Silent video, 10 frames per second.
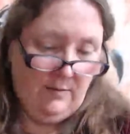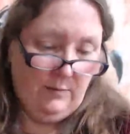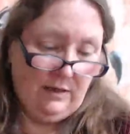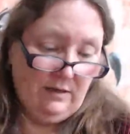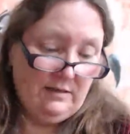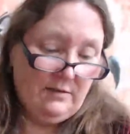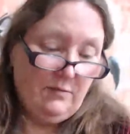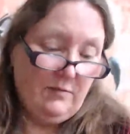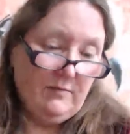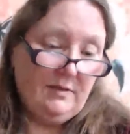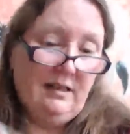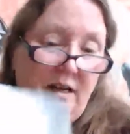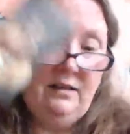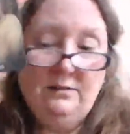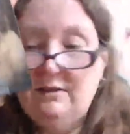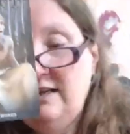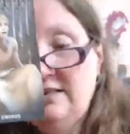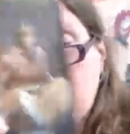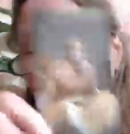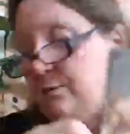Because,
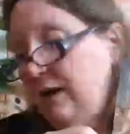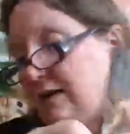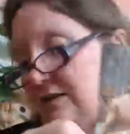let's go back